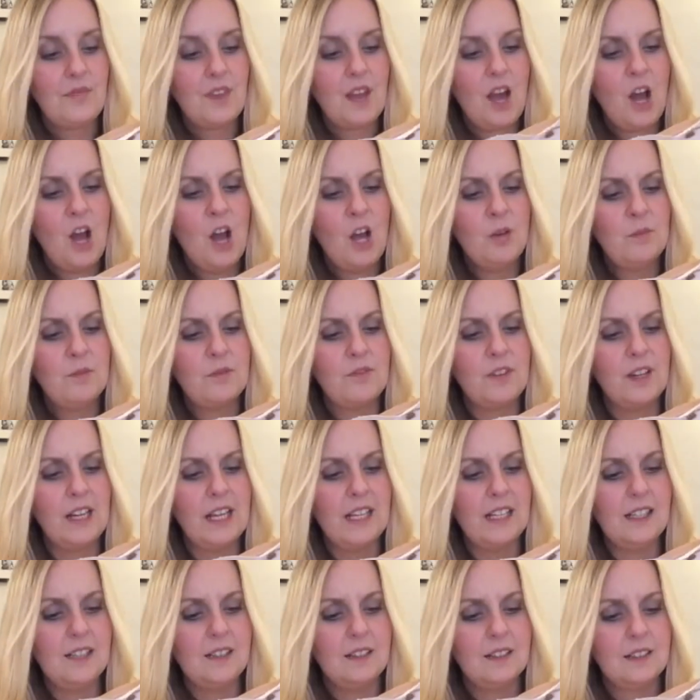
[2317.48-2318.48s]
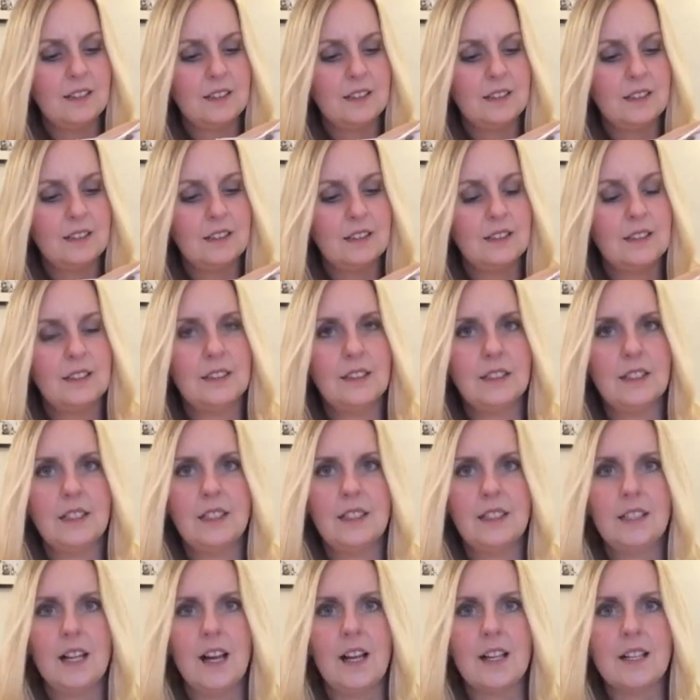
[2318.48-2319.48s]
hopefully,
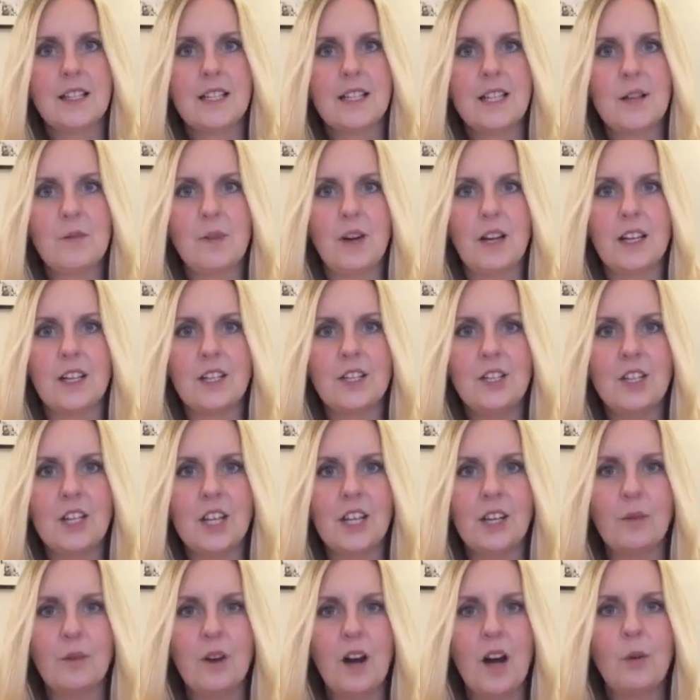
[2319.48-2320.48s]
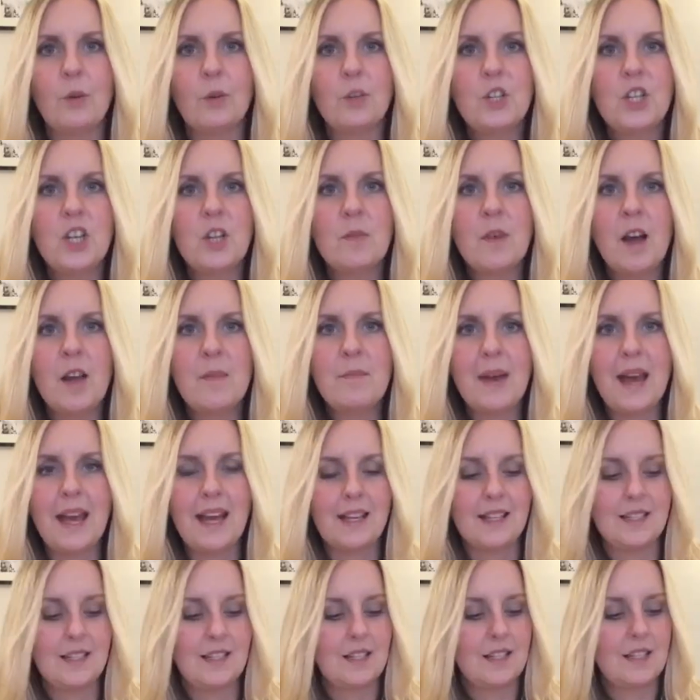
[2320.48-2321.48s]
I'll see what I can do. I will do my
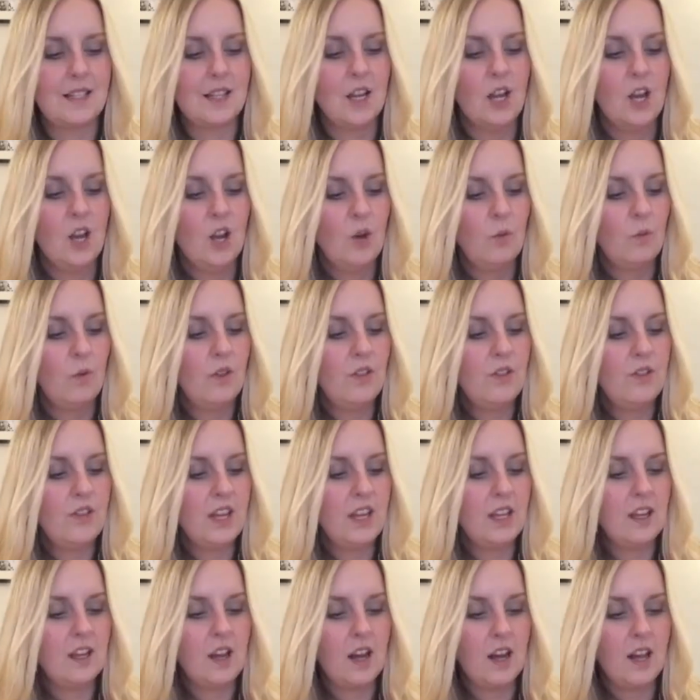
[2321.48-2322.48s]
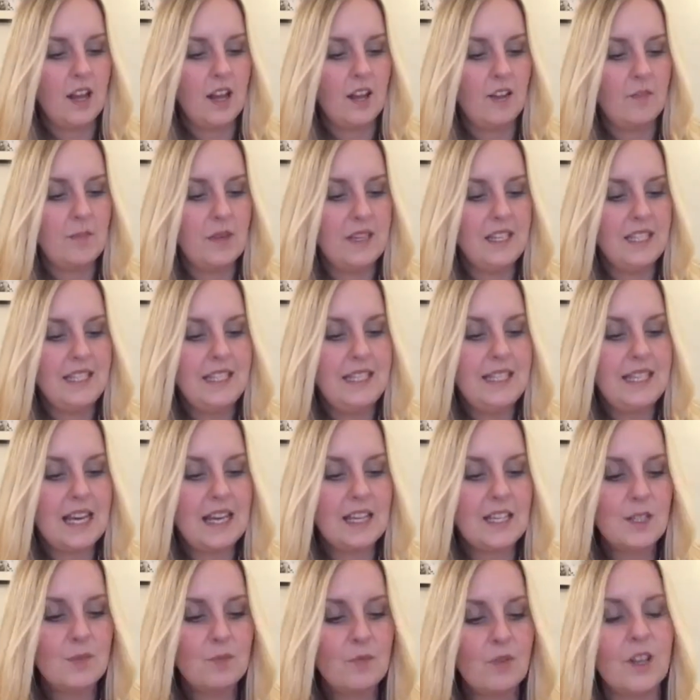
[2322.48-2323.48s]
best. One thing I have been
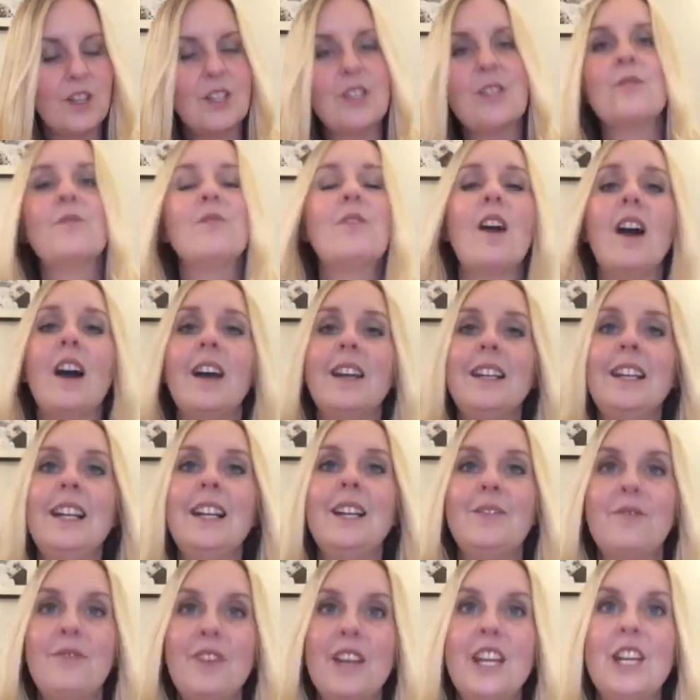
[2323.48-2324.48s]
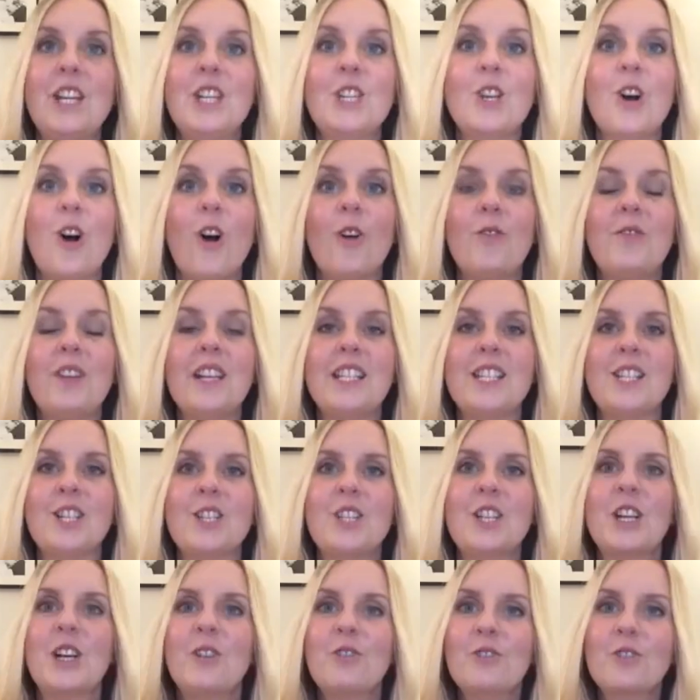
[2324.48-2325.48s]
desperate to finally finish off is the
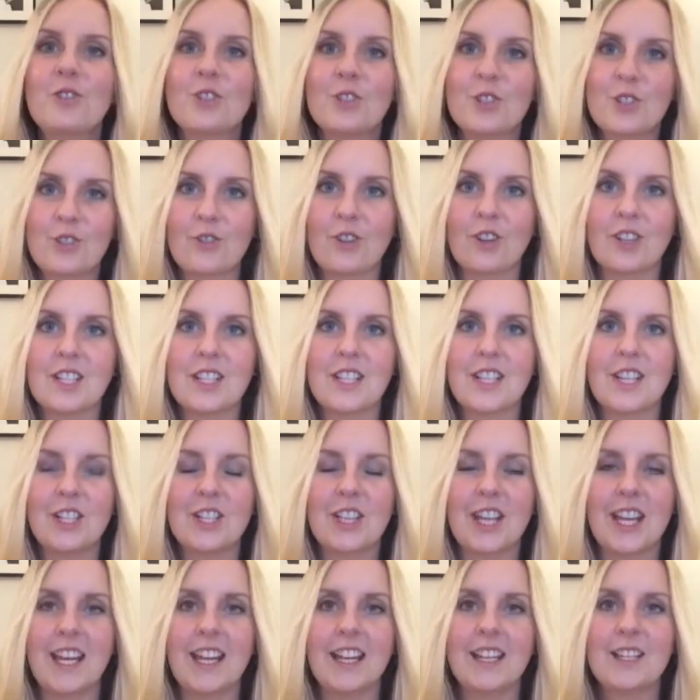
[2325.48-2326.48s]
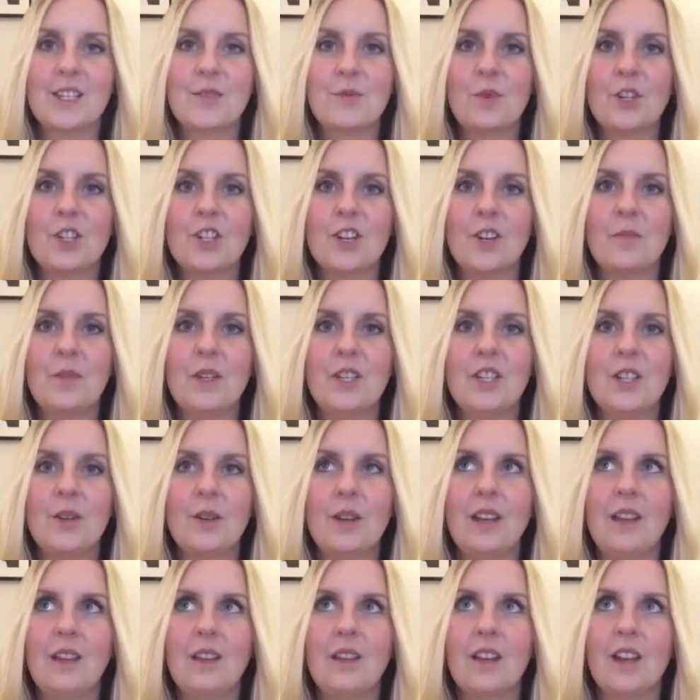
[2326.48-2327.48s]
children's cross stitch kits, which I've been
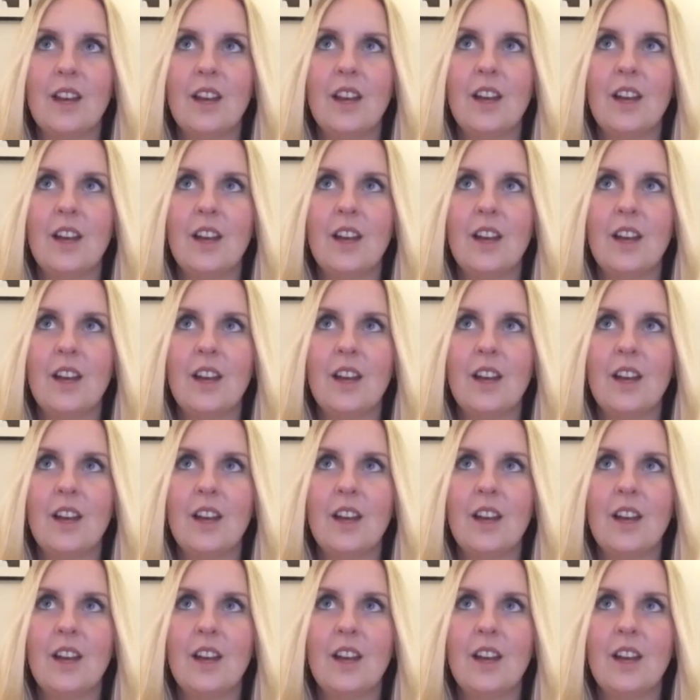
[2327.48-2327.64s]
doing,